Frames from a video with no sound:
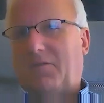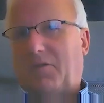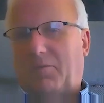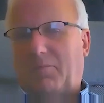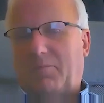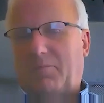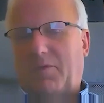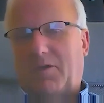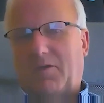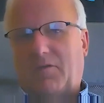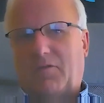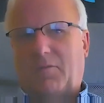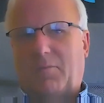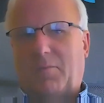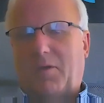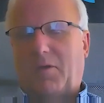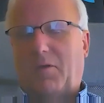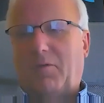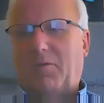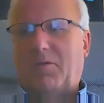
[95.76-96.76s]
because they've been
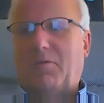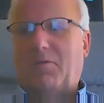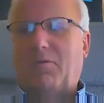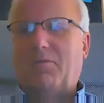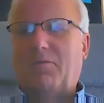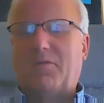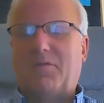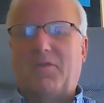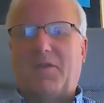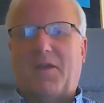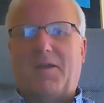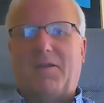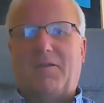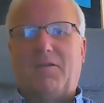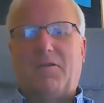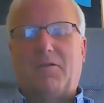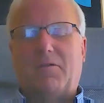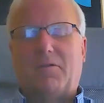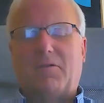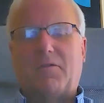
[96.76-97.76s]
on the go for 10
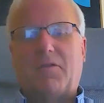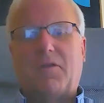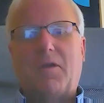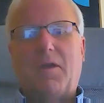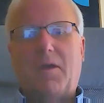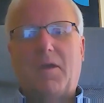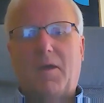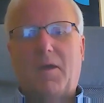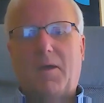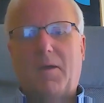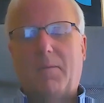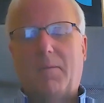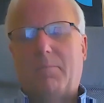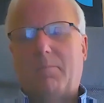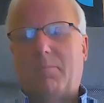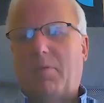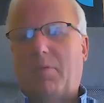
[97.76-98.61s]
years. But